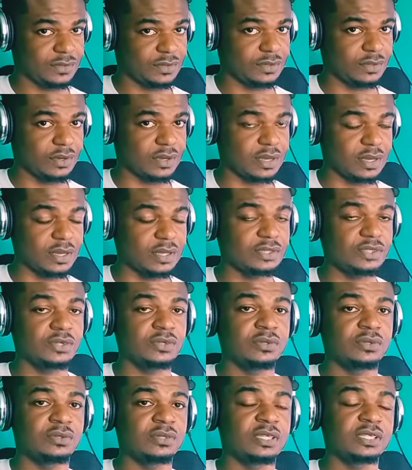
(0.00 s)
okay,
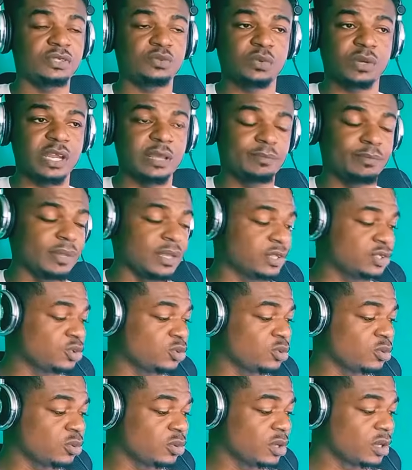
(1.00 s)
so this is what I played.
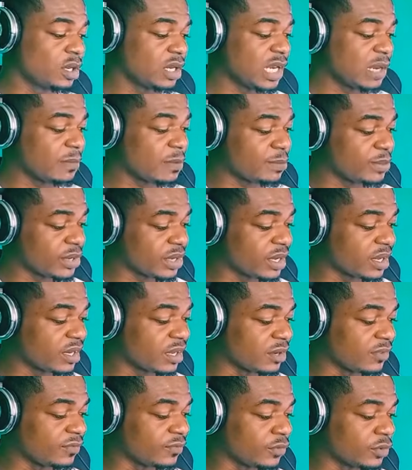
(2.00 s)
So let me break it
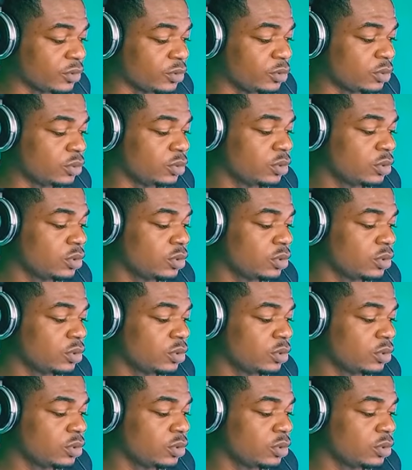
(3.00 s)
down for you.